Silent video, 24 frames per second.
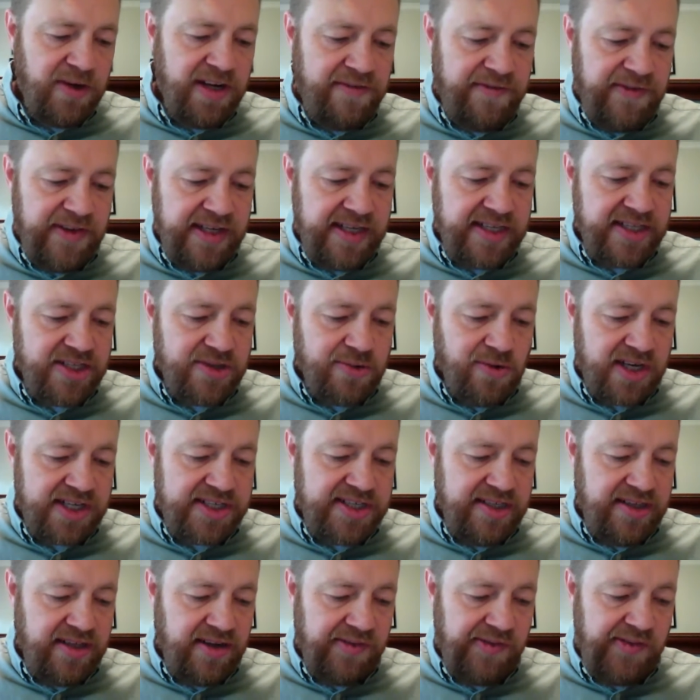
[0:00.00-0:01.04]
When he finished
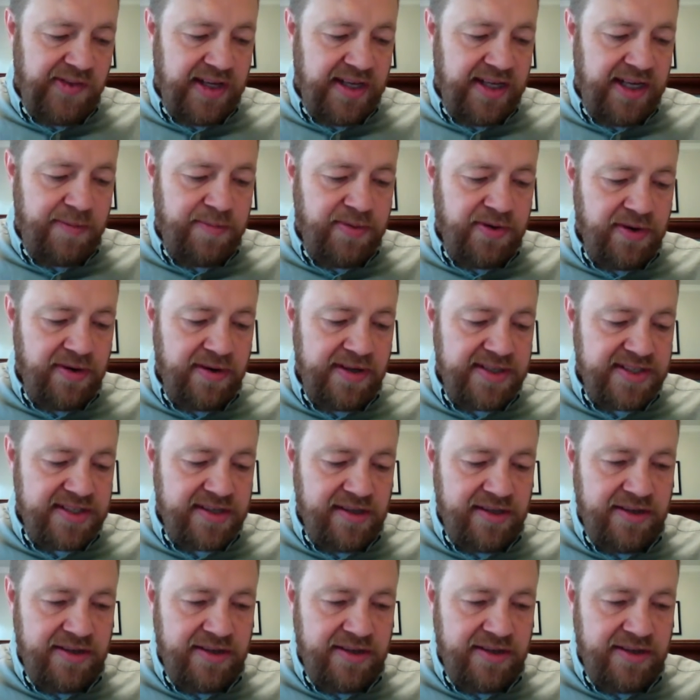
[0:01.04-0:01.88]
washing their feet, he put on his